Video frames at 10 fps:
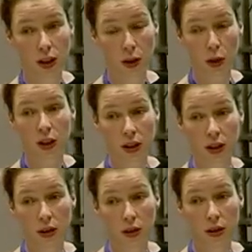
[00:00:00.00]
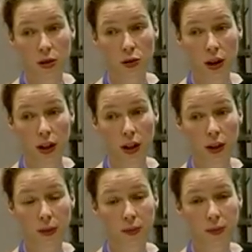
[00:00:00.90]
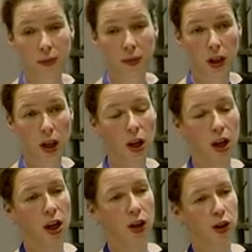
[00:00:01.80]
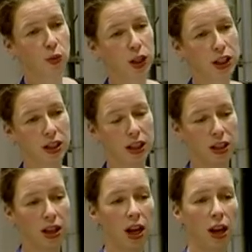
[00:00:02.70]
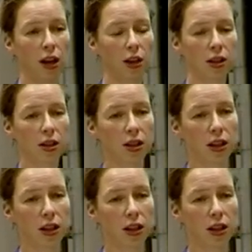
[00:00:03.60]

They were still on the drug. So what does that tell us?